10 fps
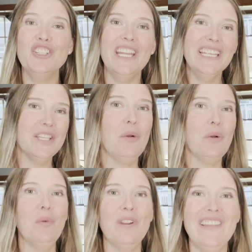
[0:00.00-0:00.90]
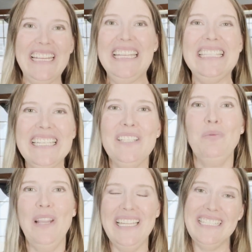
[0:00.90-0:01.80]
Shakes are one of the easiest
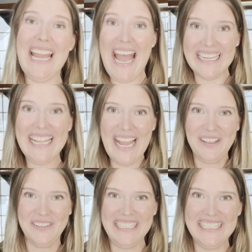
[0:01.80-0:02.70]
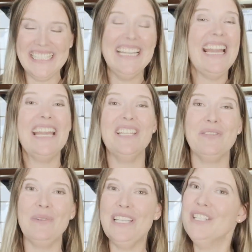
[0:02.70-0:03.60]
ways to add calories. And as a
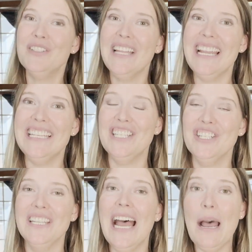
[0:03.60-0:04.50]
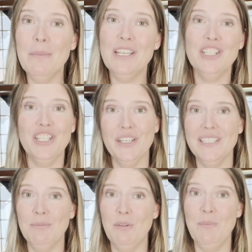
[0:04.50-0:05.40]
registered dietitian, I'm going to share
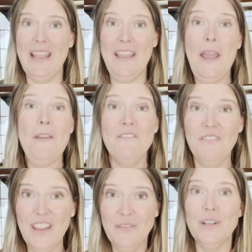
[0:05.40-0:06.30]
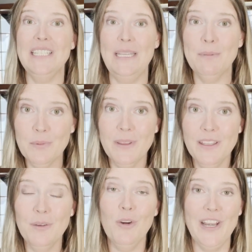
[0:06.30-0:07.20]
some of my favorite tips with
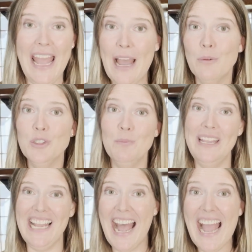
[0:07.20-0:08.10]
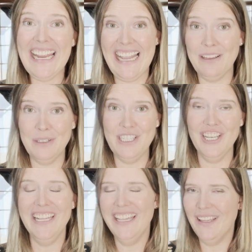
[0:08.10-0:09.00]
you on how to make a high calorie
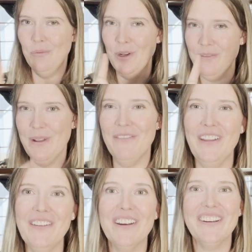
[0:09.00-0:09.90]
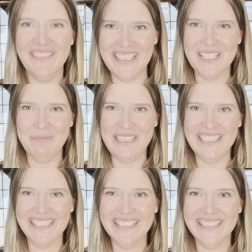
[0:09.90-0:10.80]
shake and one of my favorite
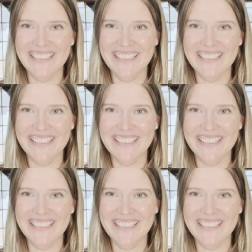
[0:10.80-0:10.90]
recipes.